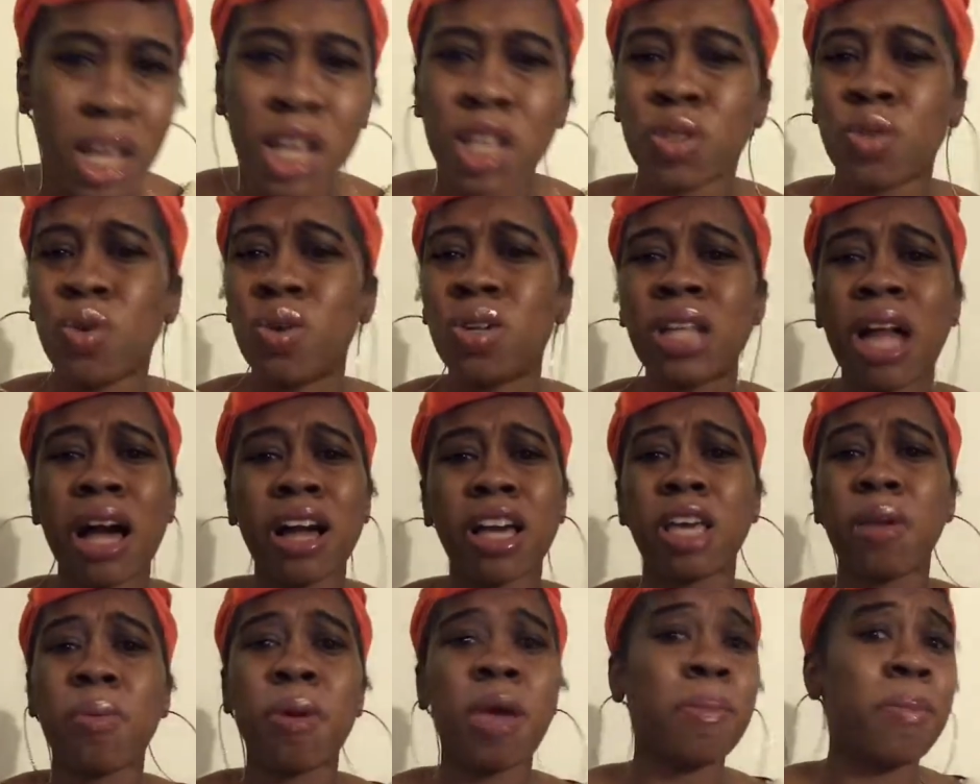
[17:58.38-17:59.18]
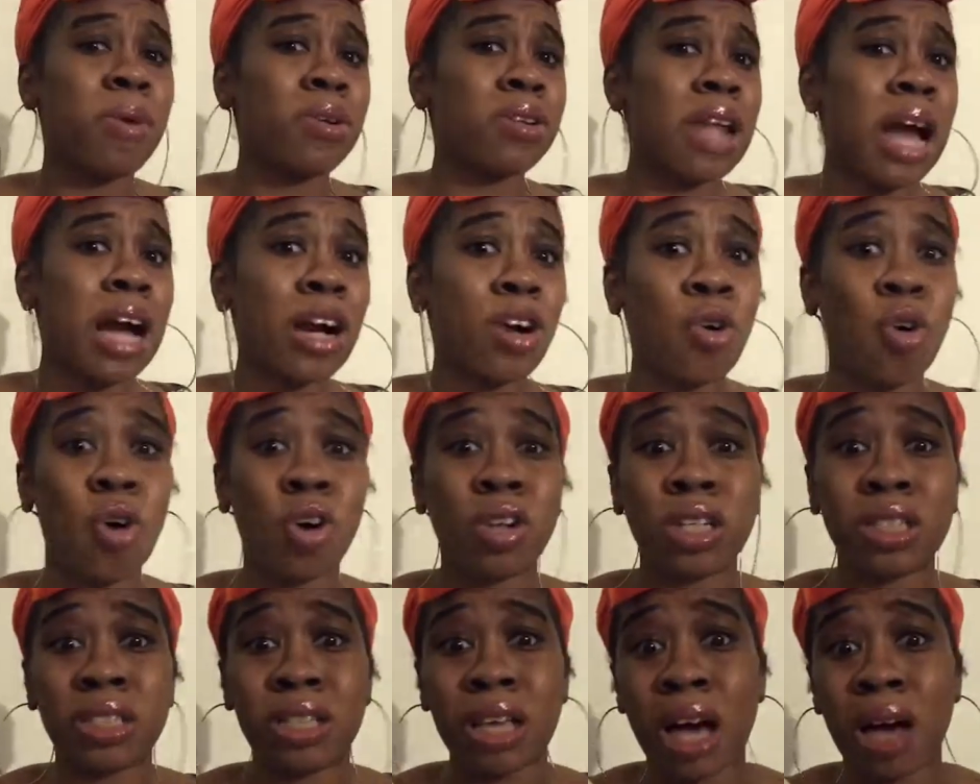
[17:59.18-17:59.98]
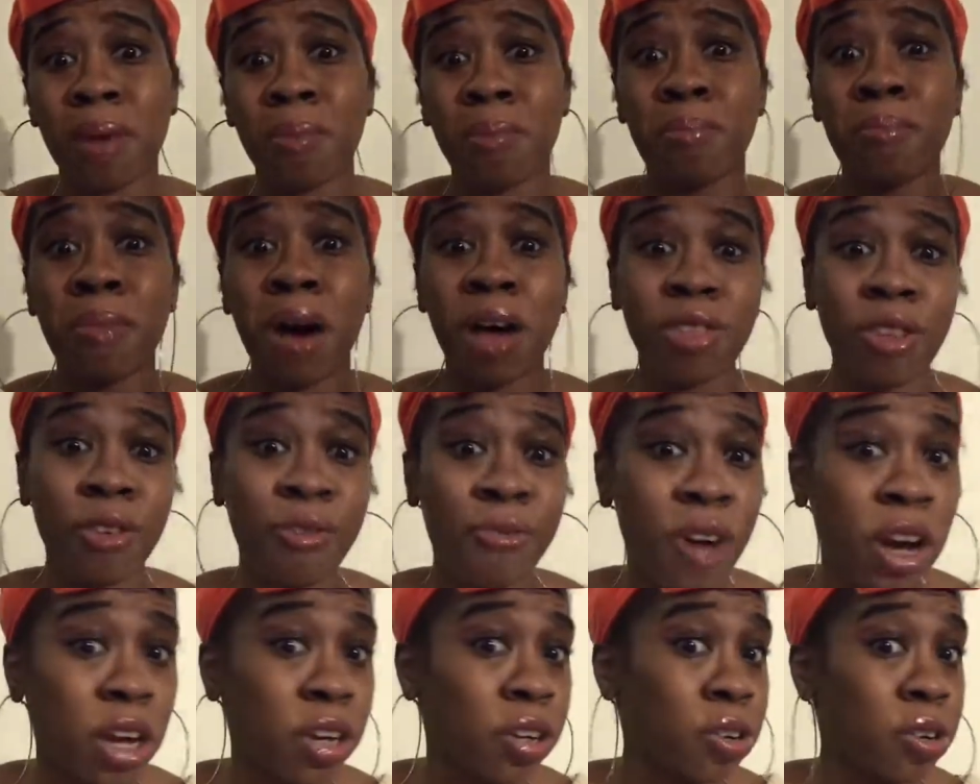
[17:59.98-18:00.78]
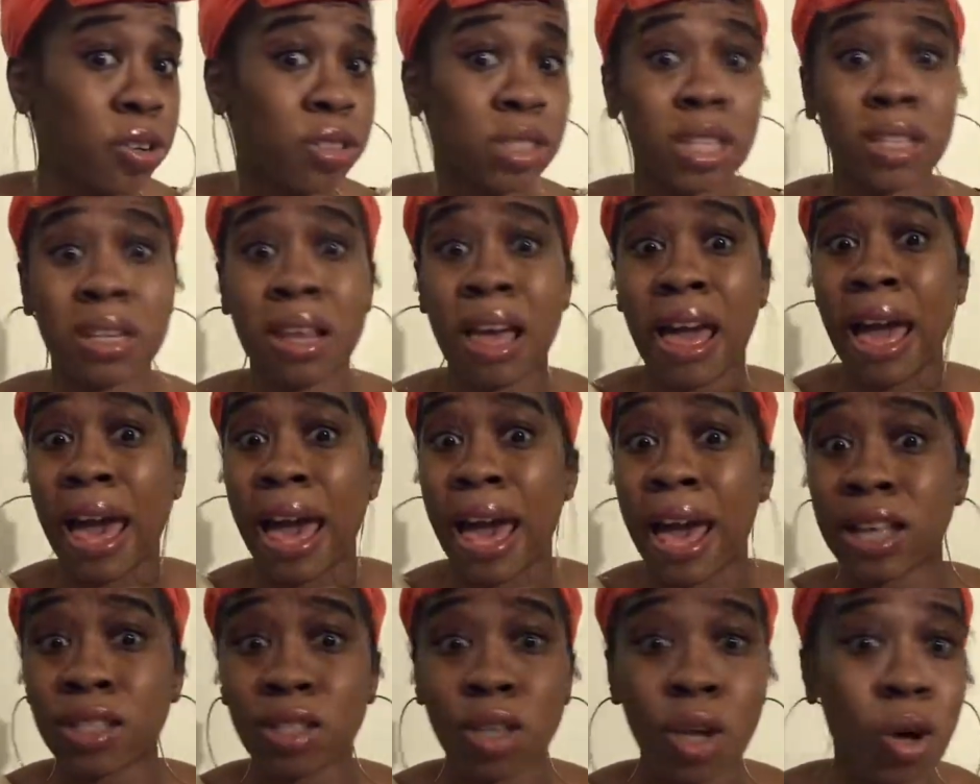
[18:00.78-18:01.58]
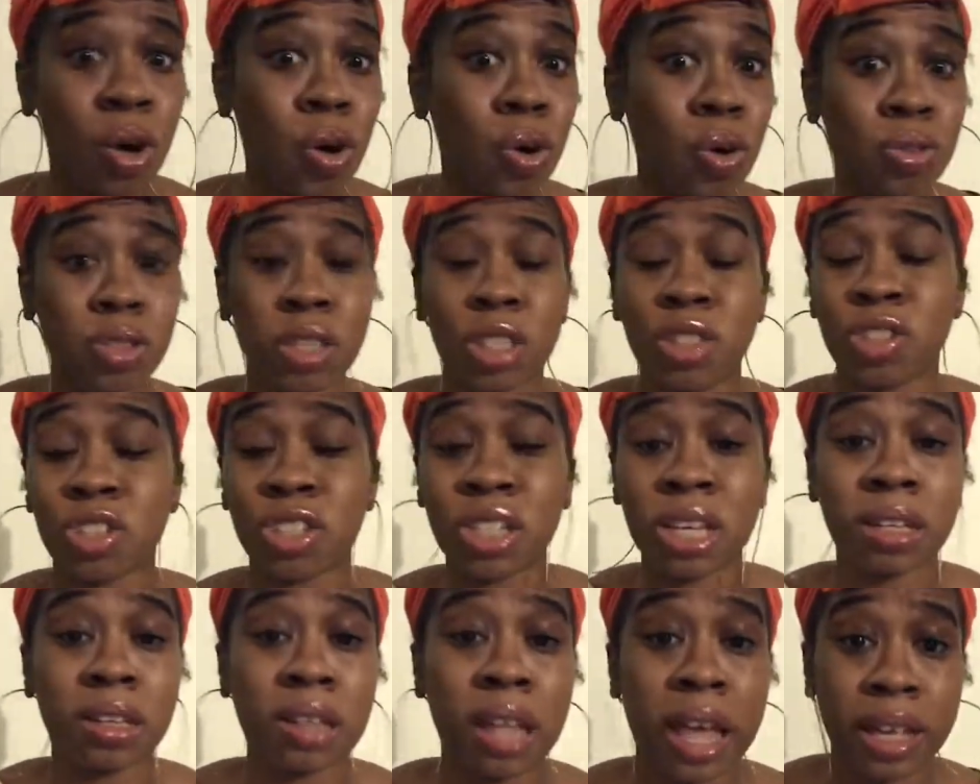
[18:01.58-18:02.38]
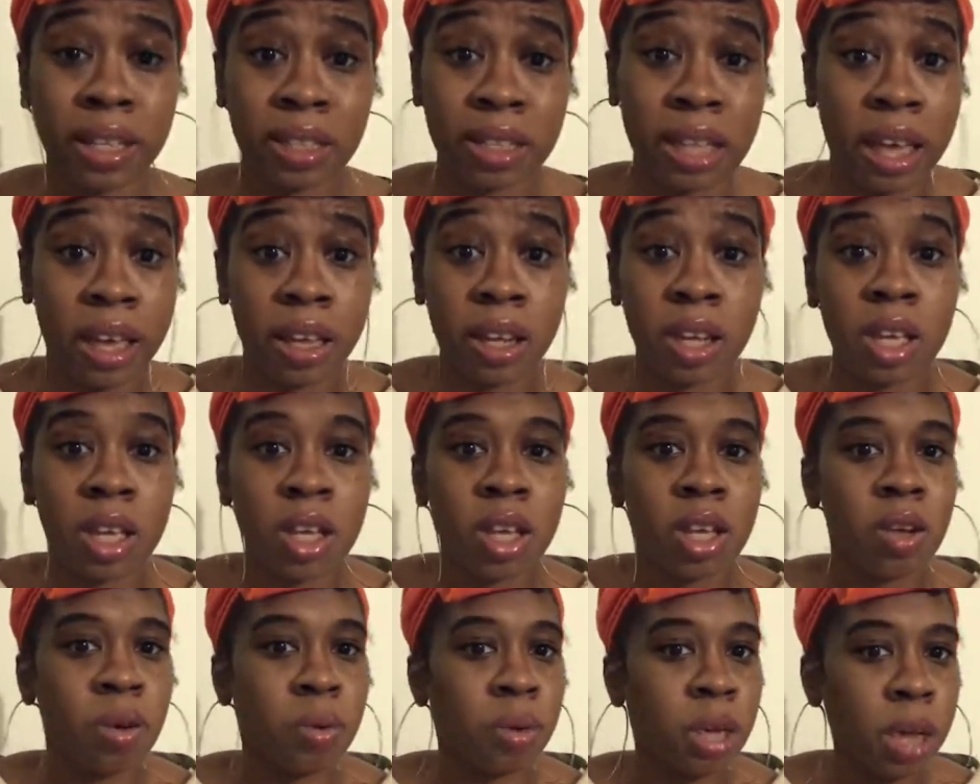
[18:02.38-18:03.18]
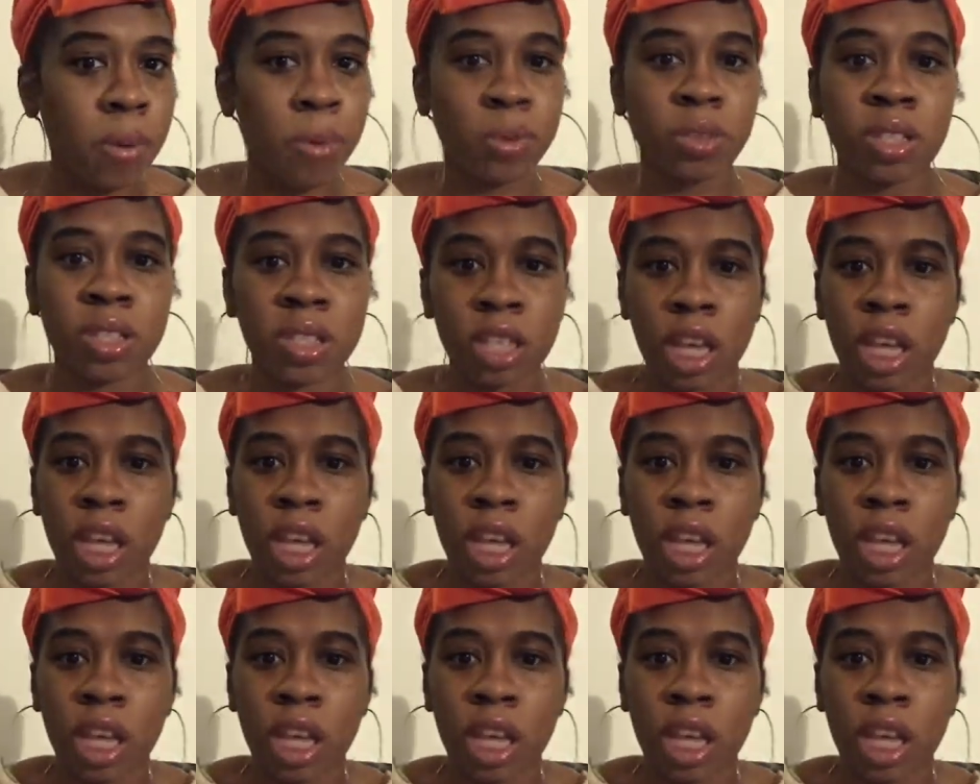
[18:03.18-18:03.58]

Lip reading: You lucky people not calling y'all motherfuckers and assholes and shit like that. People just